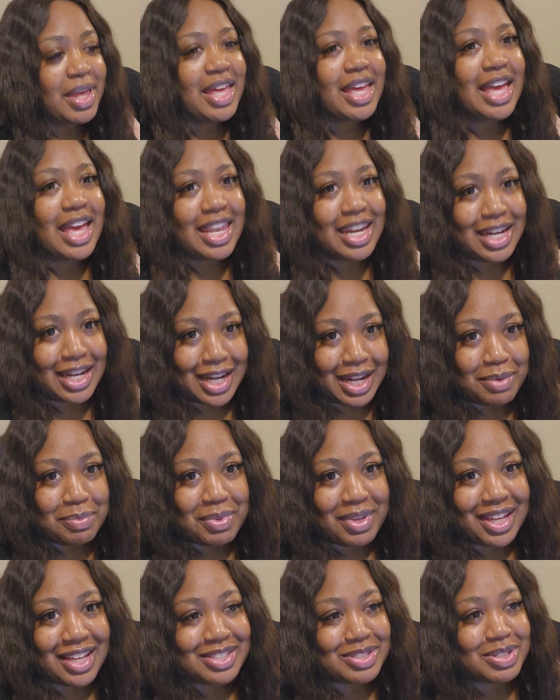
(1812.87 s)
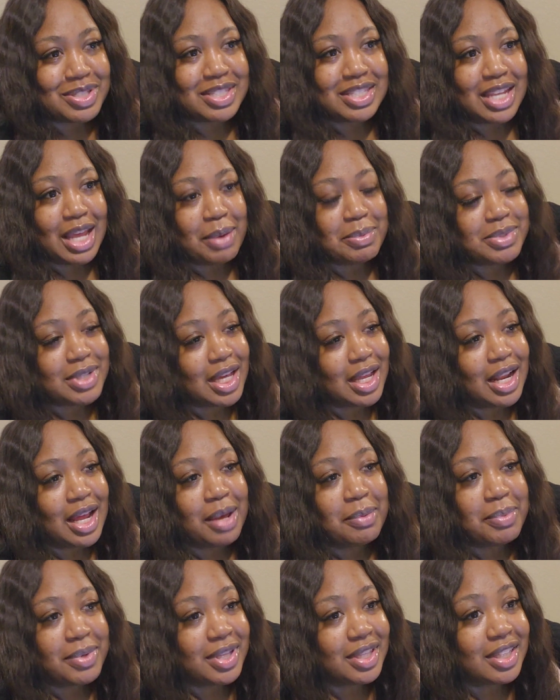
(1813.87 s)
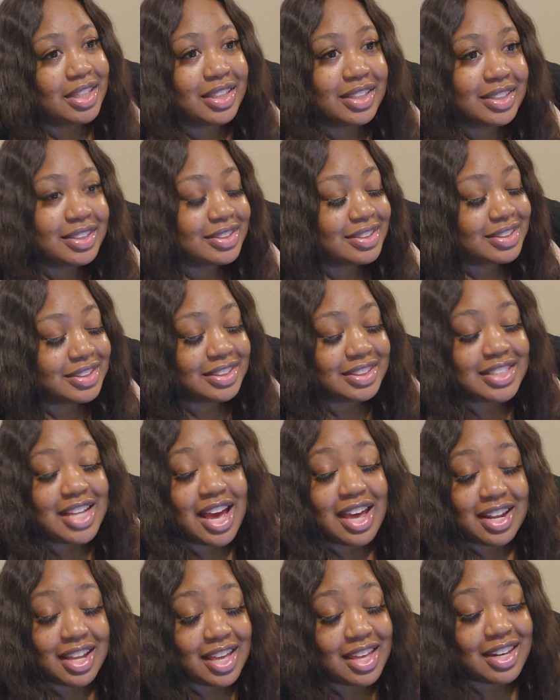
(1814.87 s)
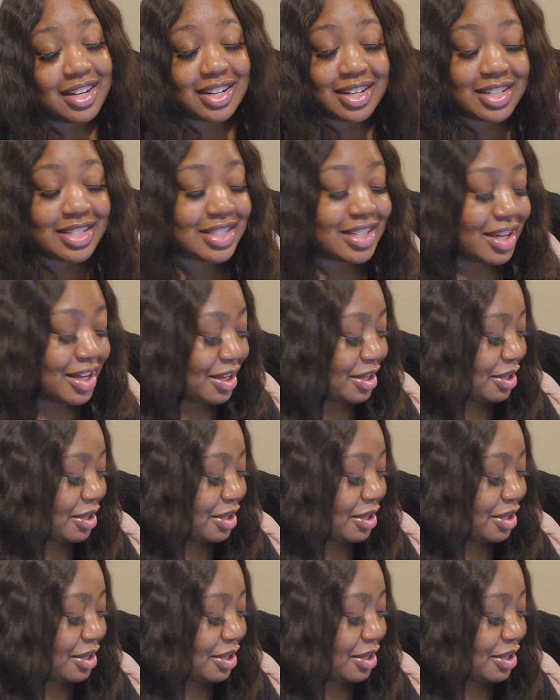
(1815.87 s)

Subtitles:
Edit it, because on Snapchat I'd be not edited.